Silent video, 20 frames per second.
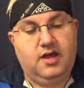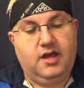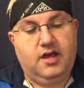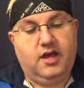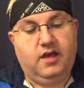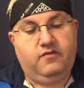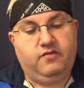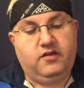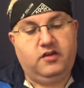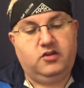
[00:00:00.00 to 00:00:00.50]

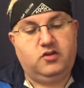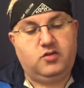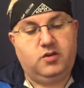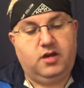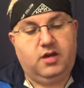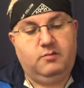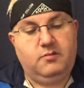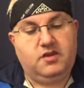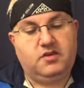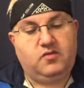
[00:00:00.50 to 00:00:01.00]
If the
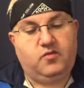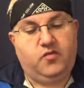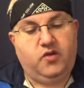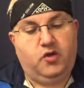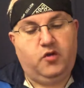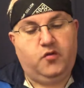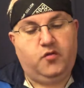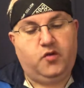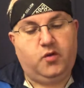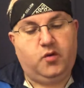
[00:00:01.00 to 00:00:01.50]
dream is
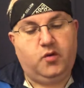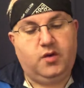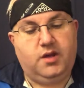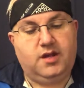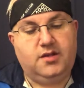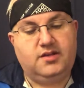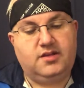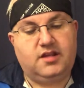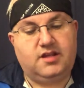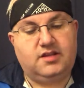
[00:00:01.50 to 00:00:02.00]
fearful, it
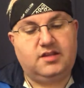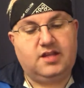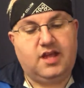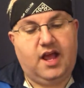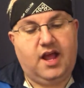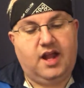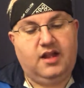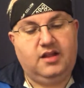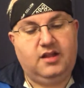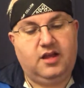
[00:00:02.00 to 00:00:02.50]
is a
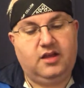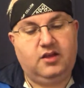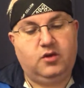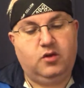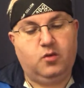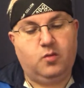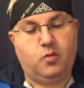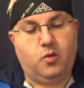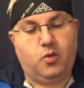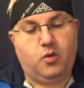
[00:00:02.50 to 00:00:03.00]
sign that
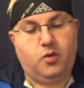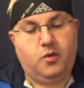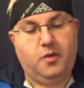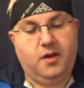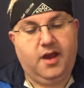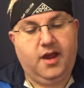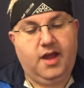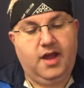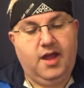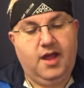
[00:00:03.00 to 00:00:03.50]
you
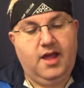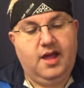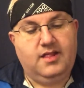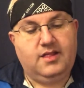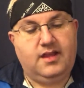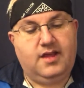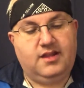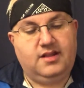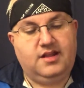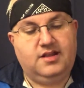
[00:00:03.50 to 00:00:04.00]
worry
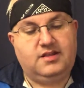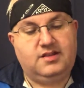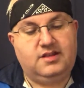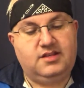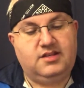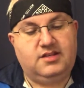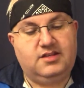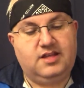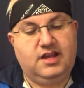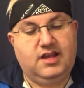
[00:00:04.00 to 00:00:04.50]
that this
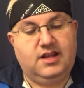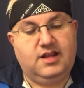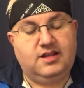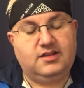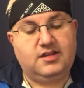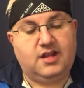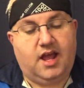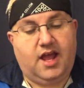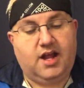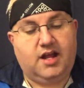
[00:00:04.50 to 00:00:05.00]
descent
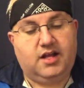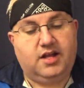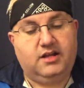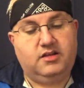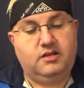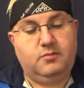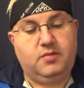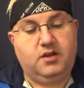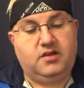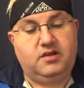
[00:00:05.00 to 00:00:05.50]
is likely
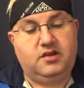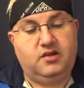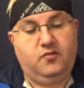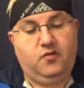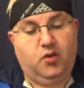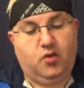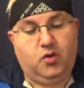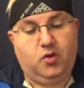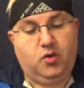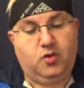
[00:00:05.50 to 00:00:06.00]
to be
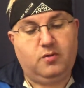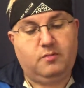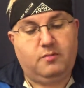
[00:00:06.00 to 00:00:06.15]
difficult